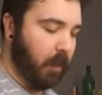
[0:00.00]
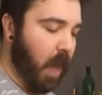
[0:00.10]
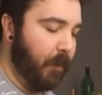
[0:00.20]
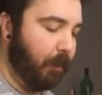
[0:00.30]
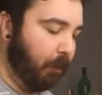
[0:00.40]

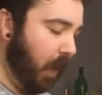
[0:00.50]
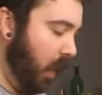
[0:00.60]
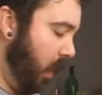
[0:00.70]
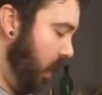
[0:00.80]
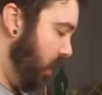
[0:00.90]
lime,
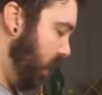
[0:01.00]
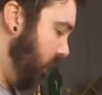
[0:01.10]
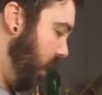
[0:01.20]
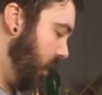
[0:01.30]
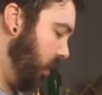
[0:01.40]
just
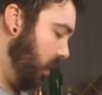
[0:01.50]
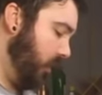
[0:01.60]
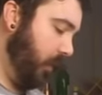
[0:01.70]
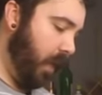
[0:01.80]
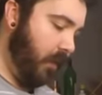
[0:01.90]
for extra
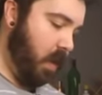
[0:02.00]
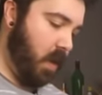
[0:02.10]
flavor.